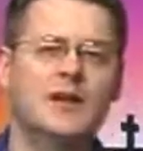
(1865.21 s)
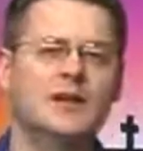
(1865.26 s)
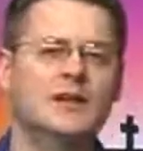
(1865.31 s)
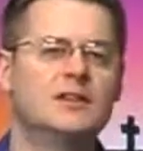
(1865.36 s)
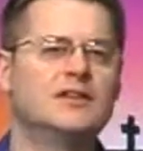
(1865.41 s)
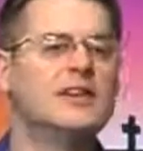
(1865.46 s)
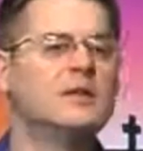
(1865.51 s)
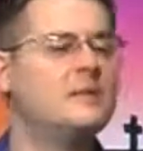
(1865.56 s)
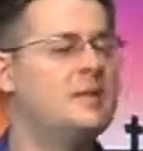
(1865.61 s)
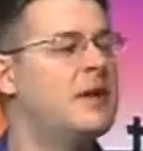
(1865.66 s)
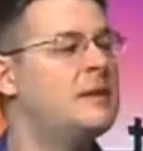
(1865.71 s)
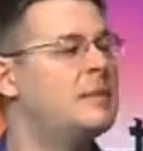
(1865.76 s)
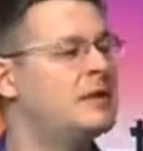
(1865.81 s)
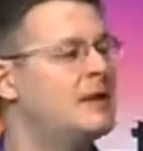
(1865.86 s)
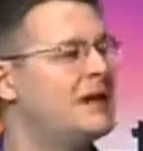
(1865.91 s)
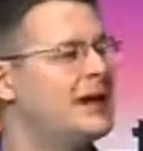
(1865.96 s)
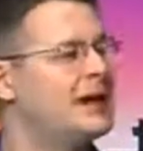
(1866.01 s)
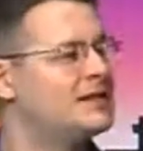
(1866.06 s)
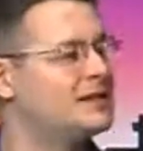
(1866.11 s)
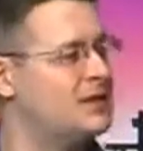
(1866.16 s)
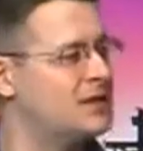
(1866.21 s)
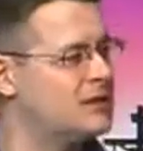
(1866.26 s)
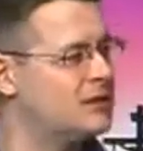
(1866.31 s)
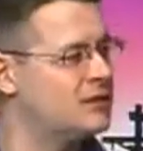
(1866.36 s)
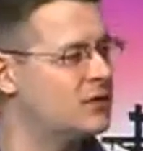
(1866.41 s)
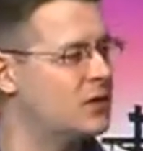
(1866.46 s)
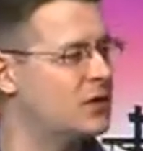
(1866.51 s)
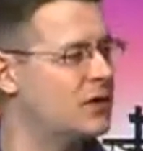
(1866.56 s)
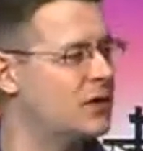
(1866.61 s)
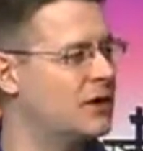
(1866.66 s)
Mm-hmm. Some people
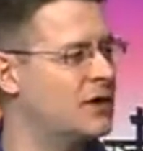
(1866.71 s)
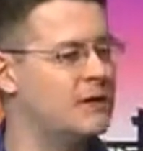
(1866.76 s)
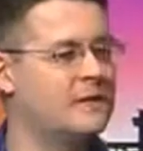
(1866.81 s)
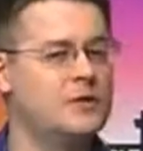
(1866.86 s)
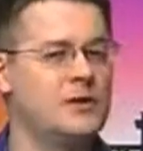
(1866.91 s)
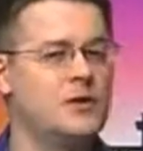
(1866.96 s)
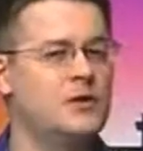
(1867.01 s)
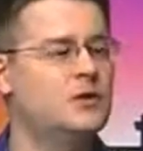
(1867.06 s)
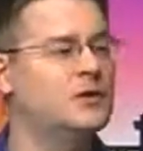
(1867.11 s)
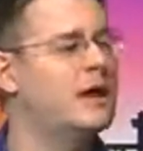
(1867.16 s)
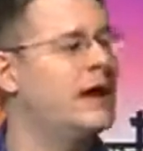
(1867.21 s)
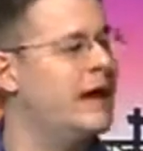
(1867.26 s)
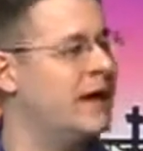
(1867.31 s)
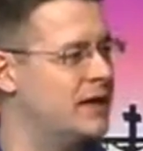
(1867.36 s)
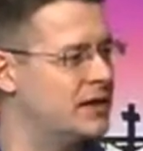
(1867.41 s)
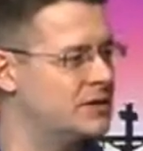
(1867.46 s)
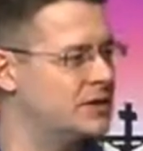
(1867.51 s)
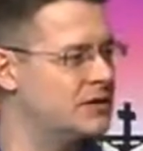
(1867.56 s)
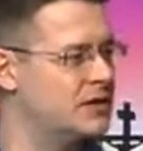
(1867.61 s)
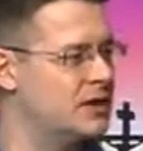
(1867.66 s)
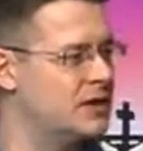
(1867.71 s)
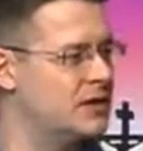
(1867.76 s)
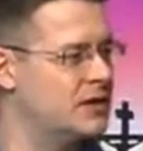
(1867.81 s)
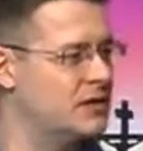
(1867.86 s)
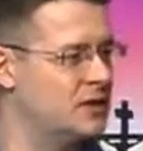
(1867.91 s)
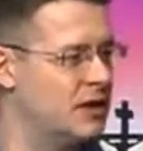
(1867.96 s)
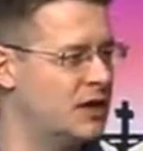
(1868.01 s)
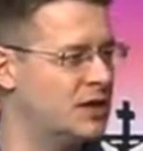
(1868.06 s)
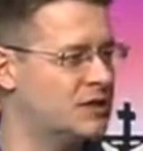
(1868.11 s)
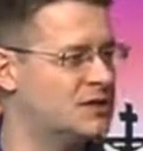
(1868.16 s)
lasted for a few days on
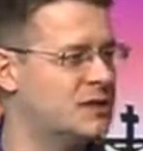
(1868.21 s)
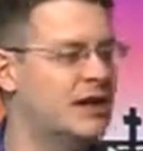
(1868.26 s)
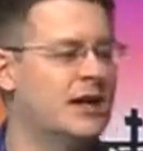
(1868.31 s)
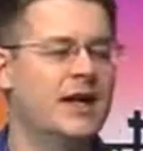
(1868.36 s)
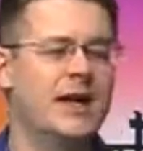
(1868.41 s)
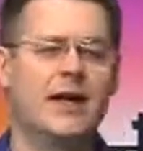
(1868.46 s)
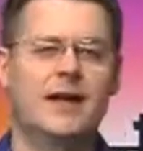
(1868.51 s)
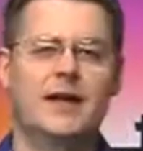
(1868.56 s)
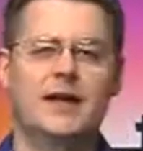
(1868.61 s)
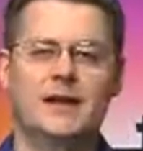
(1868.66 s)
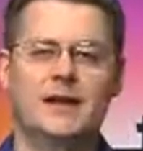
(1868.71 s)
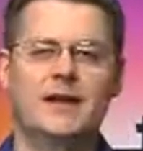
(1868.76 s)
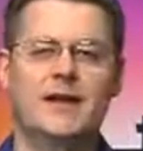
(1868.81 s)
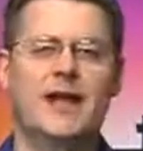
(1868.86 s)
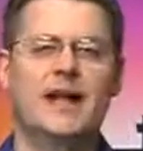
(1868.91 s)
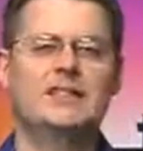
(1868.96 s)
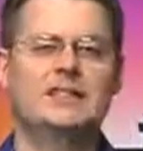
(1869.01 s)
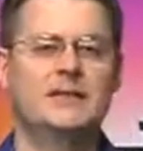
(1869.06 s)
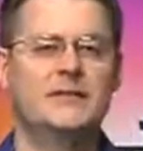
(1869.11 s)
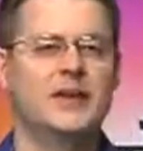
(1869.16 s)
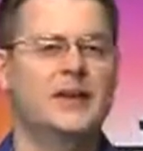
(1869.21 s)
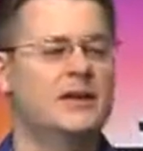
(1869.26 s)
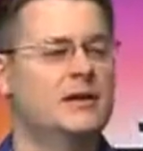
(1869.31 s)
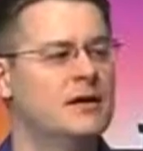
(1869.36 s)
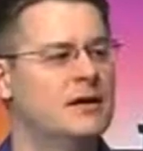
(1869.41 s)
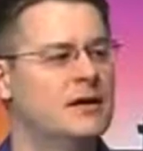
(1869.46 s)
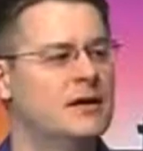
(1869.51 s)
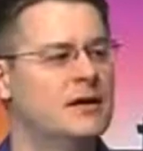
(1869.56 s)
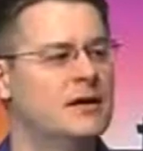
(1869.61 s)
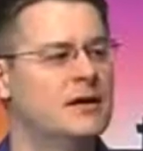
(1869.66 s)
the cross, gotcha. and it, lots of it.